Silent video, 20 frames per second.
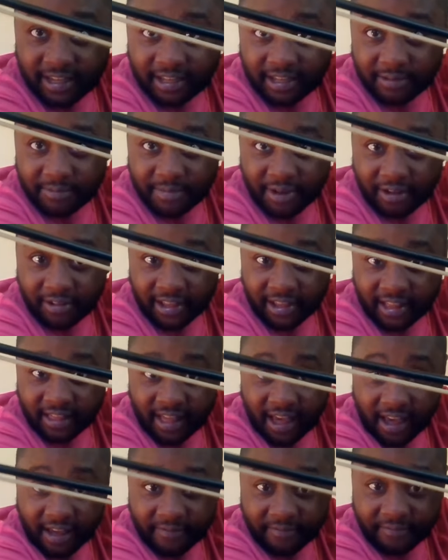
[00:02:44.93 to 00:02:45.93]
About like
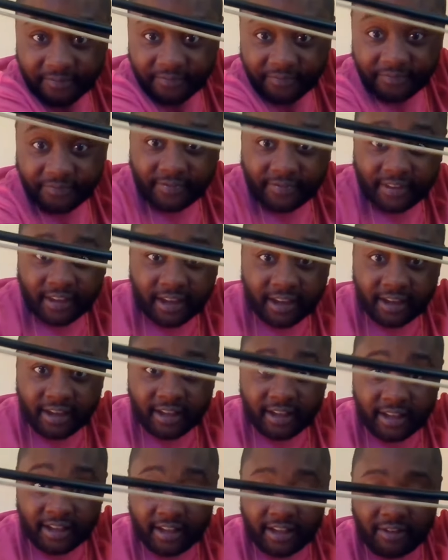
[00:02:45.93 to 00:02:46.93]
that.
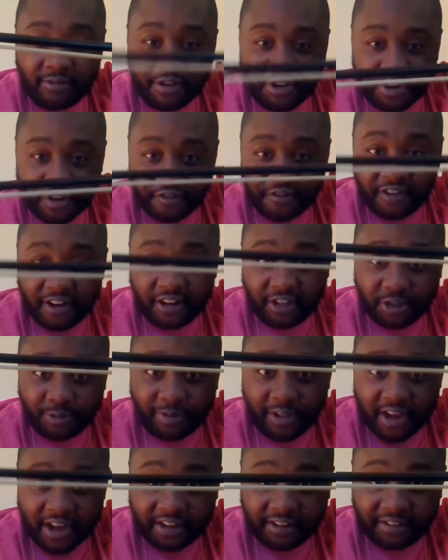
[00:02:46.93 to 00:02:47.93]
When you're finished
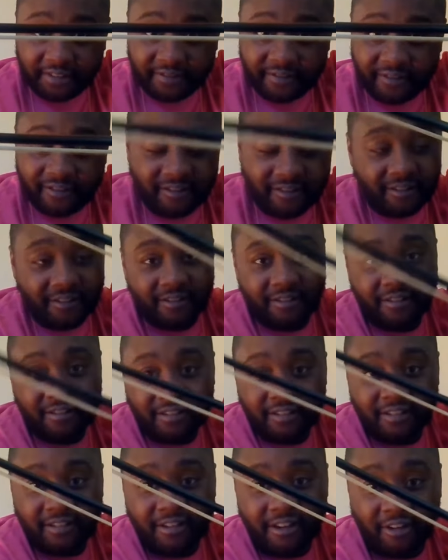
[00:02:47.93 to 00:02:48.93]
playing.
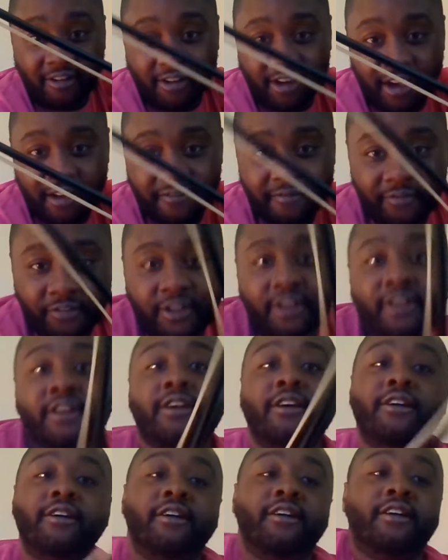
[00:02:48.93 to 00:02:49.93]
Okay?
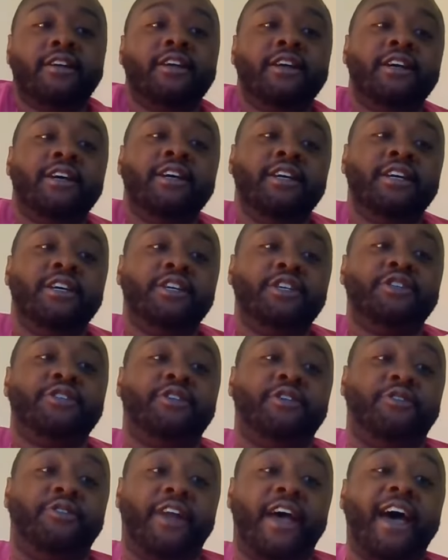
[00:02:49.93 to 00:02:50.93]

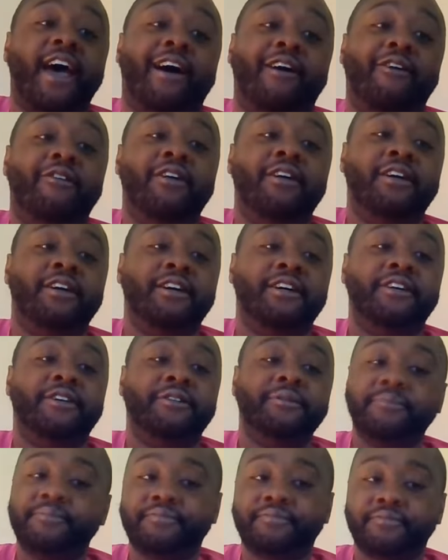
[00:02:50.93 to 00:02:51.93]
So now
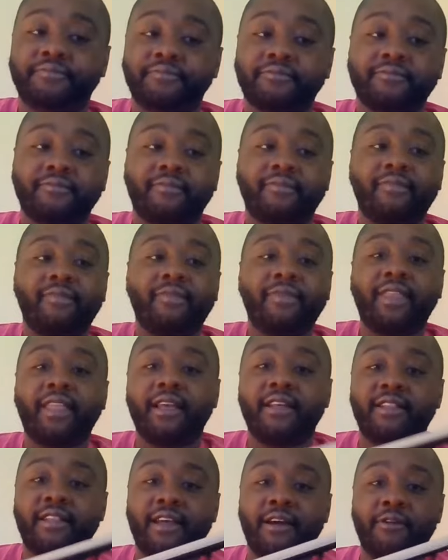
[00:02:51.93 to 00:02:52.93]

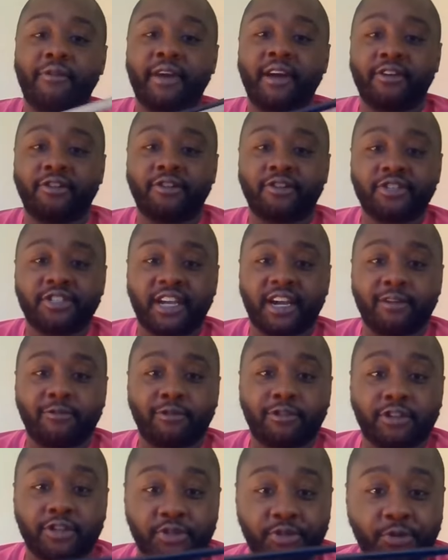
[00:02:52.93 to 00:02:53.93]
that we understand what
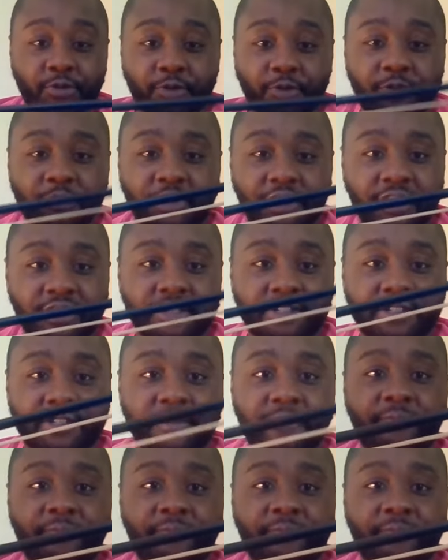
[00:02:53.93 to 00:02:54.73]
the screw does,